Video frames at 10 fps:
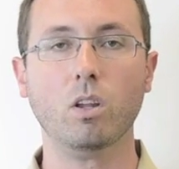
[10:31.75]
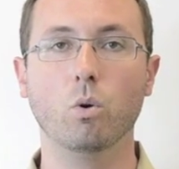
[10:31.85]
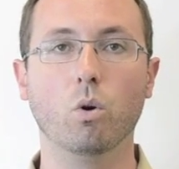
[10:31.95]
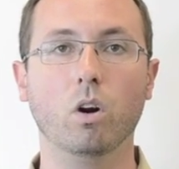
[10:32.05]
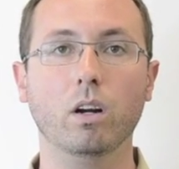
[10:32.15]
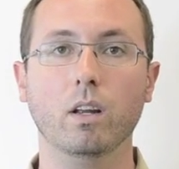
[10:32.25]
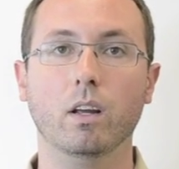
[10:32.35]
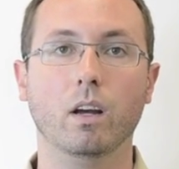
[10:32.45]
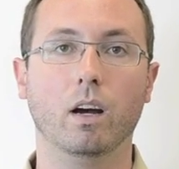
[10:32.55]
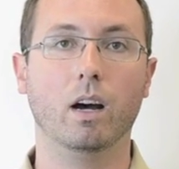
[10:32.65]
Or
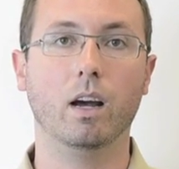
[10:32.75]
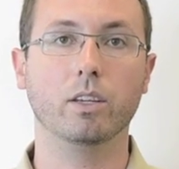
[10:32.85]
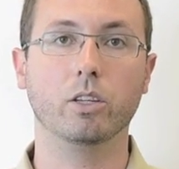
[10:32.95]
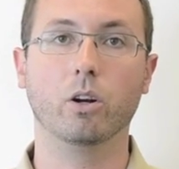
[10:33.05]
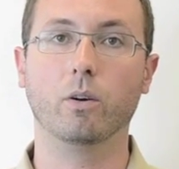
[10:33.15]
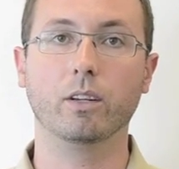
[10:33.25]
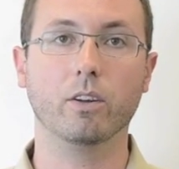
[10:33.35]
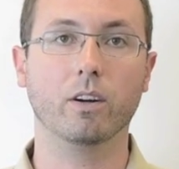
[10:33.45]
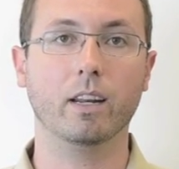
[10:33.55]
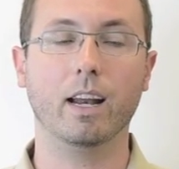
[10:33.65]

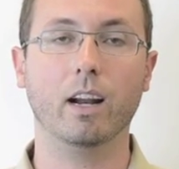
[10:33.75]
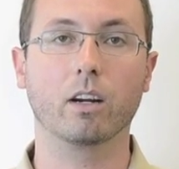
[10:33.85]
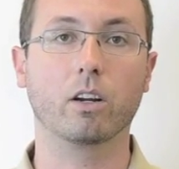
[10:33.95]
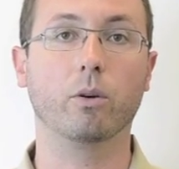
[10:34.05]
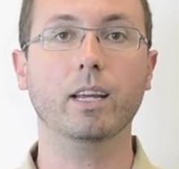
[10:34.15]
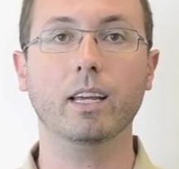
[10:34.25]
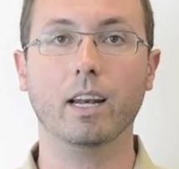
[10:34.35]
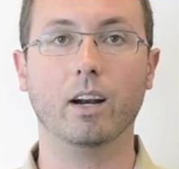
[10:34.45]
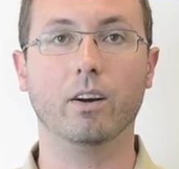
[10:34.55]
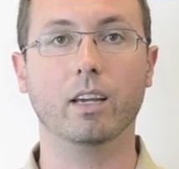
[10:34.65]
you're in a Korean
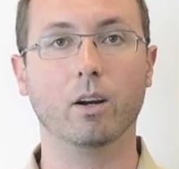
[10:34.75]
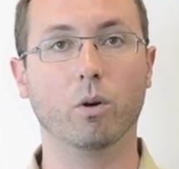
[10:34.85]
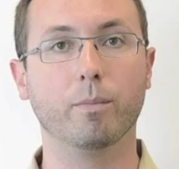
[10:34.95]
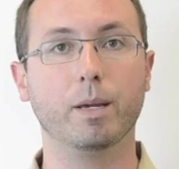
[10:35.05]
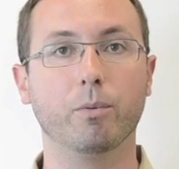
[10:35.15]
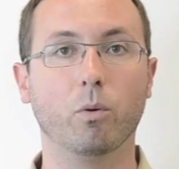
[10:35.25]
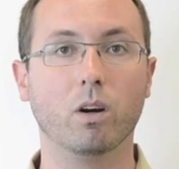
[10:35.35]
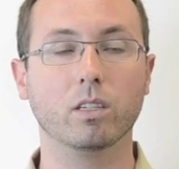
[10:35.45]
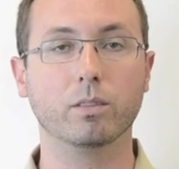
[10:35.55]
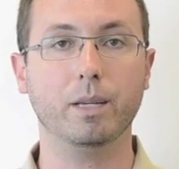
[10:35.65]
area where people
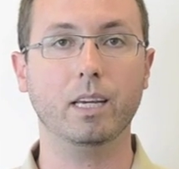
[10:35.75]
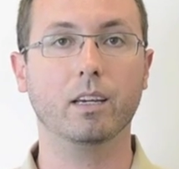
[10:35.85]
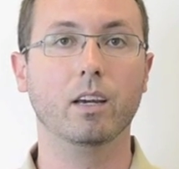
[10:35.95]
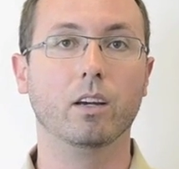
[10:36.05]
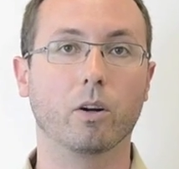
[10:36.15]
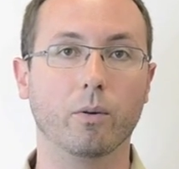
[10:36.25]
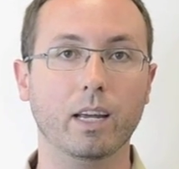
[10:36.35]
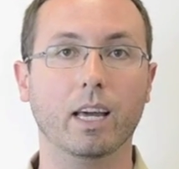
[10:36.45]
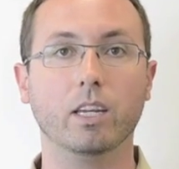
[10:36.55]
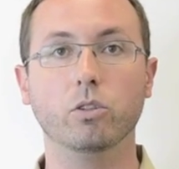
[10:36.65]
want to speak
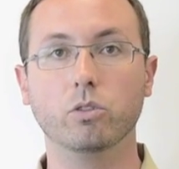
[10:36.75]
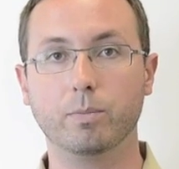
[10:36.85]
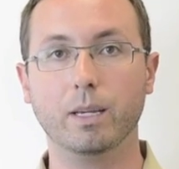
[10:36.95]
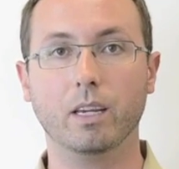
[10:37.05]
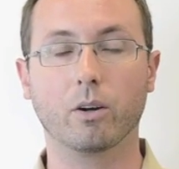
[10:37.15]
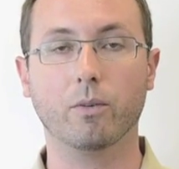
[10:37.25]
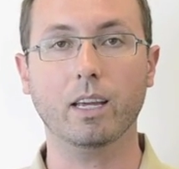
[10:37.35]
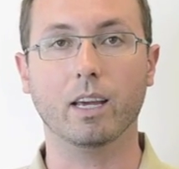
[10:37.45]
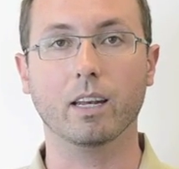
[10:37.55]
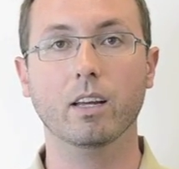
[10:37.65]
Korean, you speak
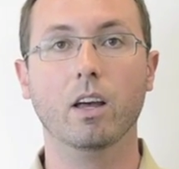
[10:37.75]
Korean.